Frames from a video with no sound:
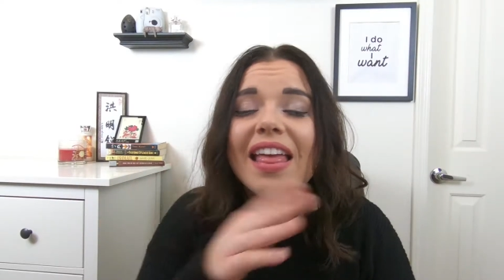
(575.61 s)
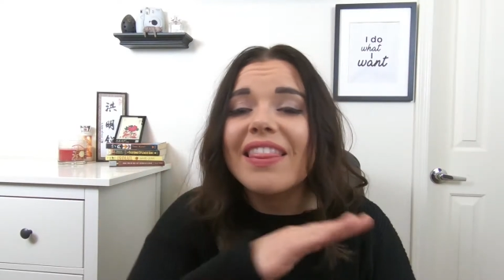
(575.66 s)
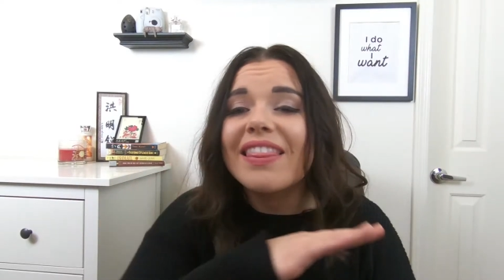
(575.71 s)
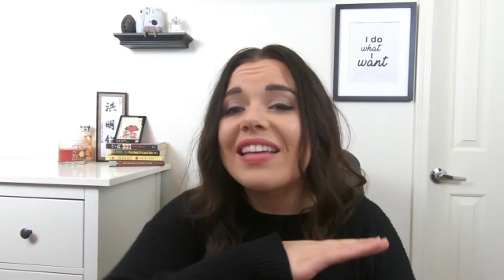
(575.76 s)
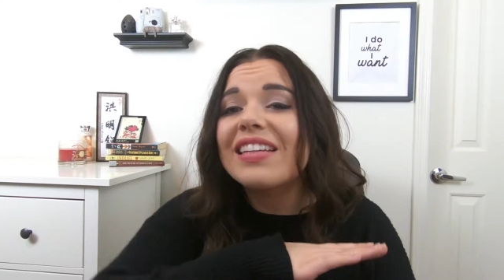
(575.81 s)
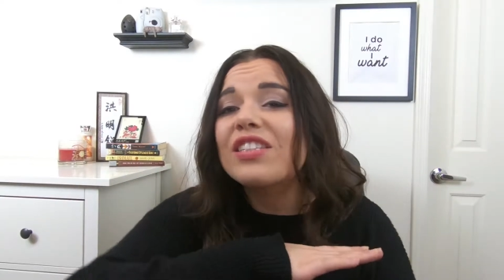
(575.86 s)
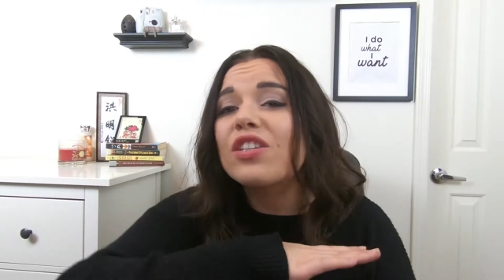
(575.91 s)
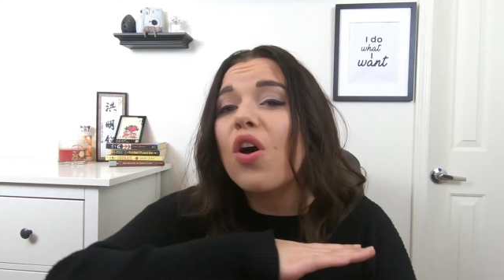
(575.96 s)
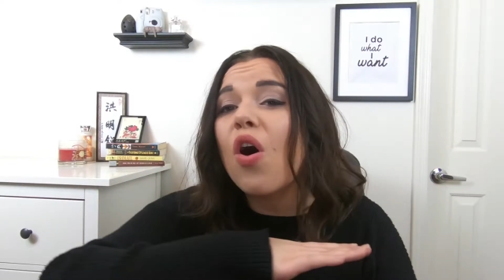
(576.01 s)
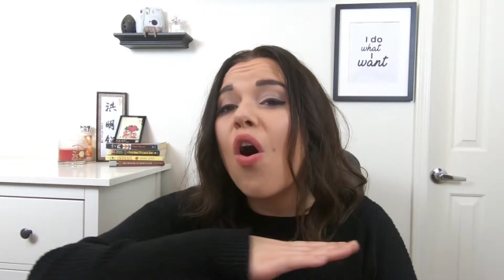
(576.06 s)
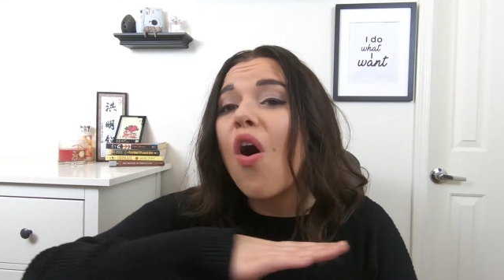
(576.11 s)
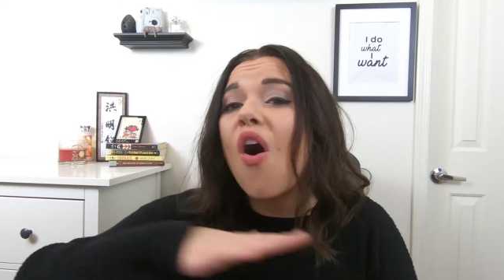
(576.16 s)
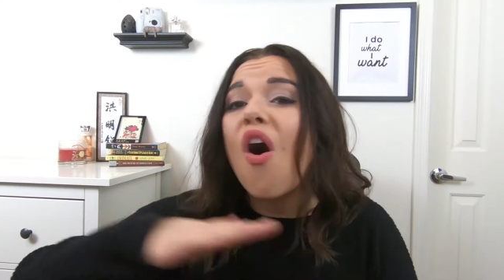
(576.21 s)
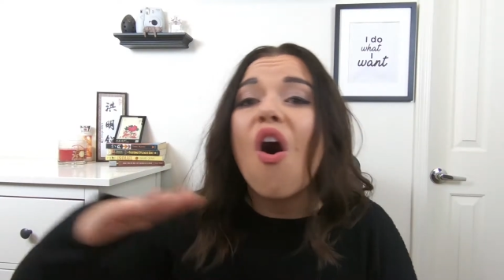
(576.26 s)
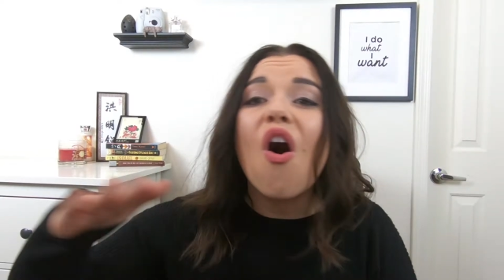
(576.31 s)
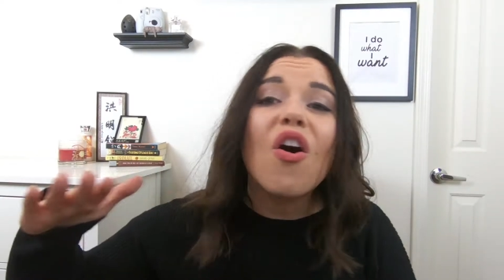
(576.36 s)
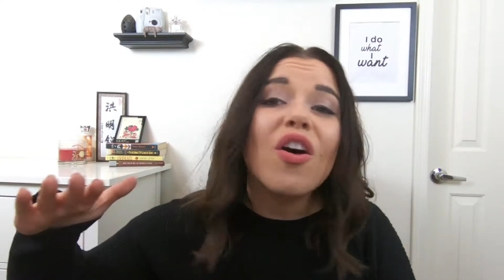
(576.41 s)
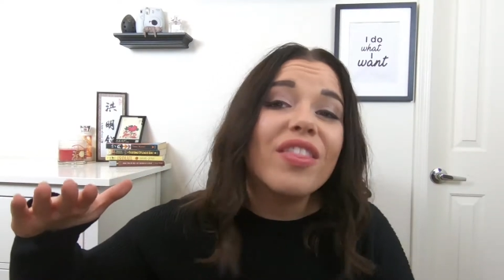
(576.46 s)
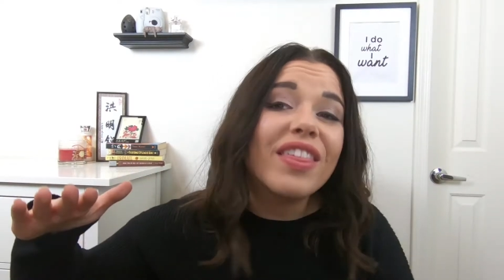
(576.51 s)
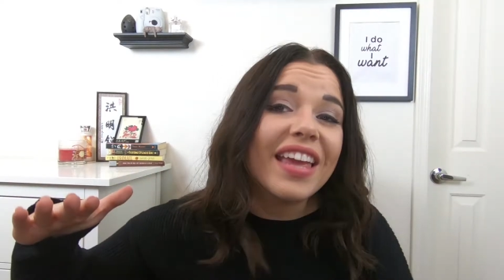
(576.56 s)
That's
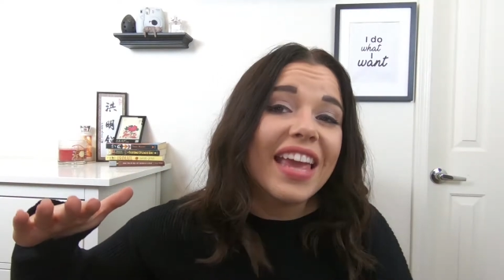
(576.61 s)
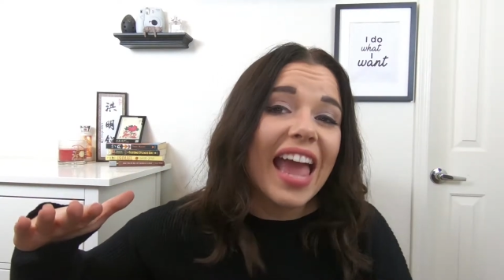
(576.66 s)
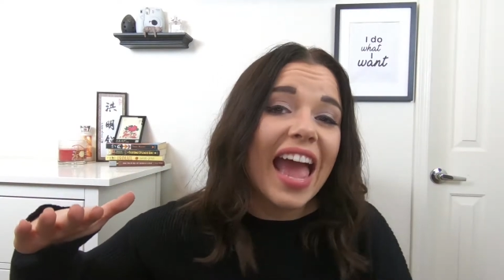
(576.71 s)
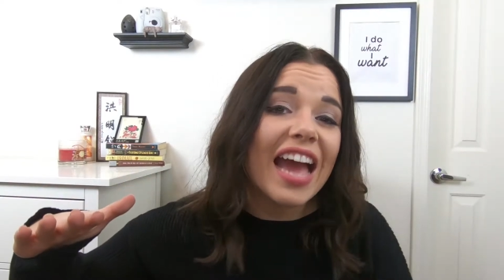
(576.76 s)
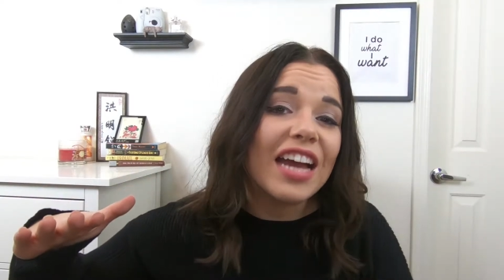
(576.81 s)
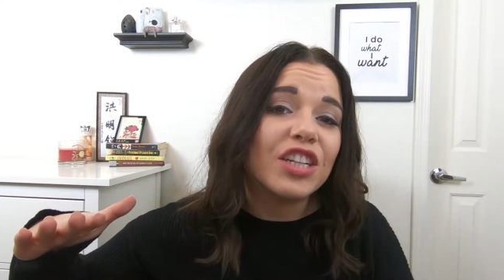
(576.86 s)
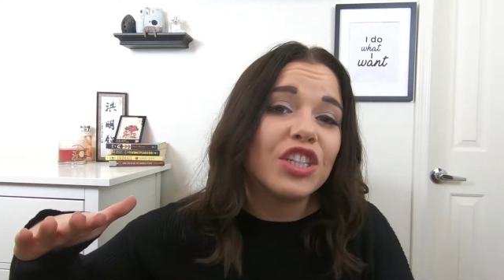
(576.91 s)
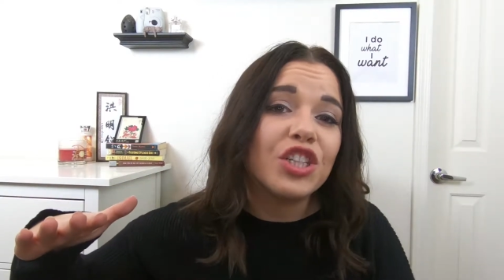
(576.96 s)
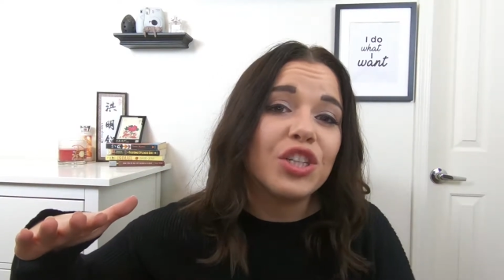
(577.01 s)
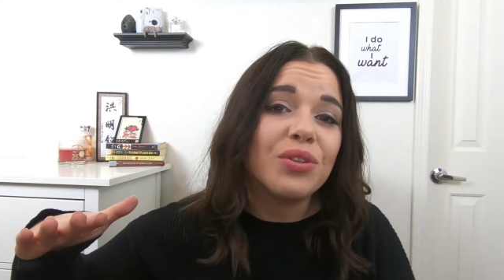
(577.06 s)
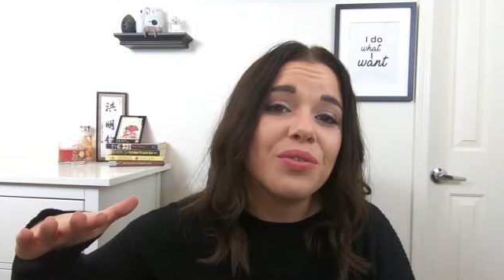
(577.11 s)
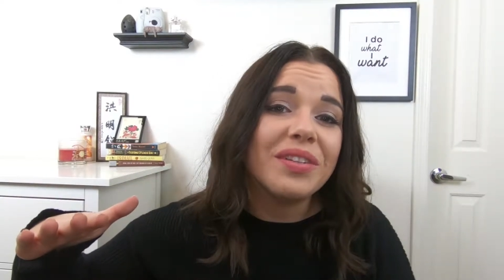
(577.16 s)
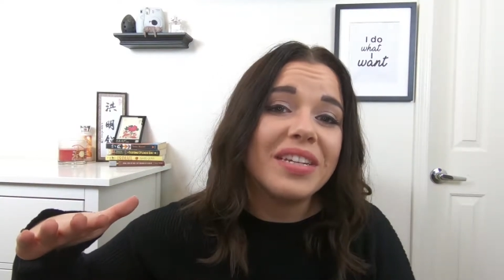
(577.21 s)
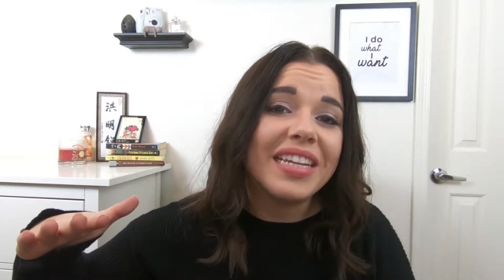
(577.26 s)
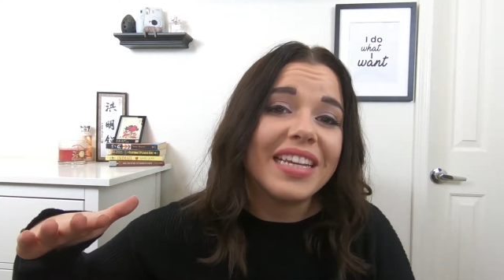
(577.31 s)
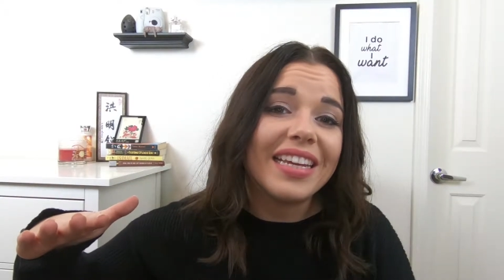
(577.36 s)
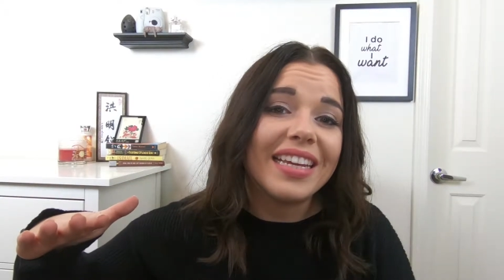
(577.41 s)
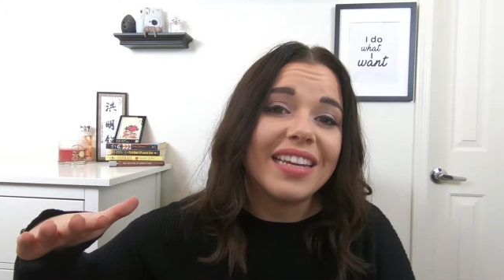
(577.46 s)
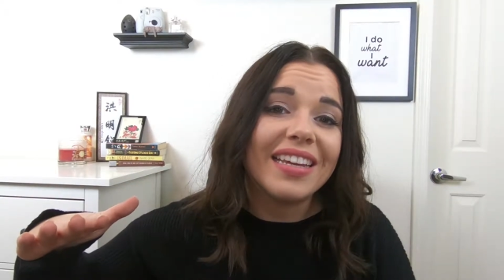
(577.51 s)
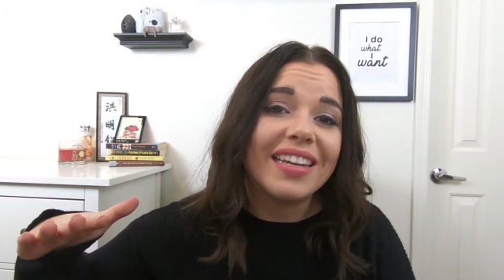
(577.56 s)
all the cash you
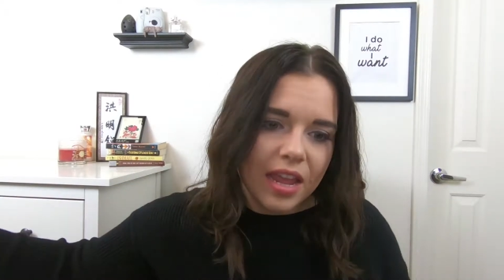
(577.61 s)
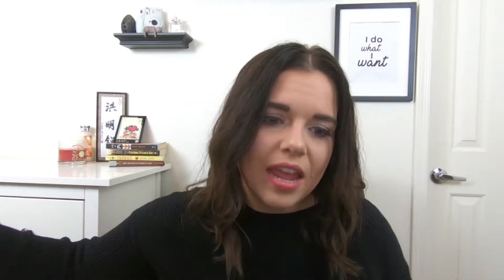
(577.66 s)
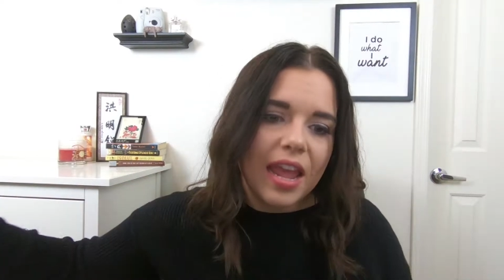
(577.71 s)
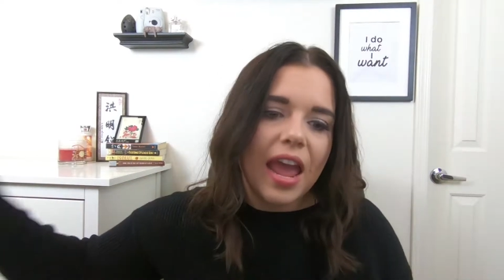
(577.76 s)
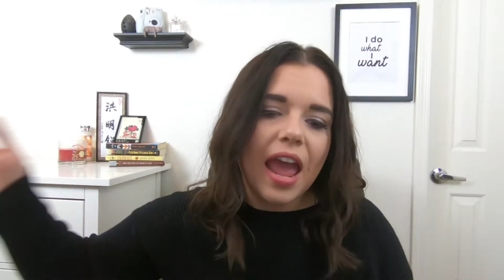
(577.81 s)
need.